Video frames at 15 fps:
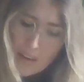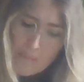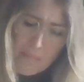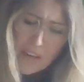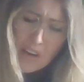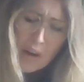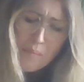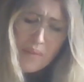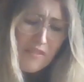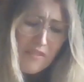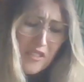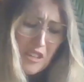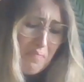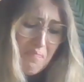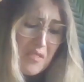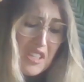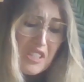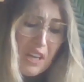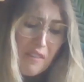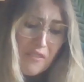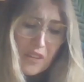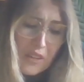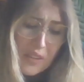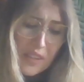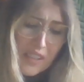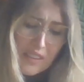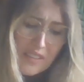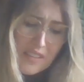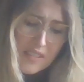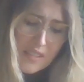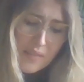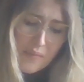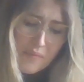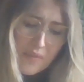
may not be for several years.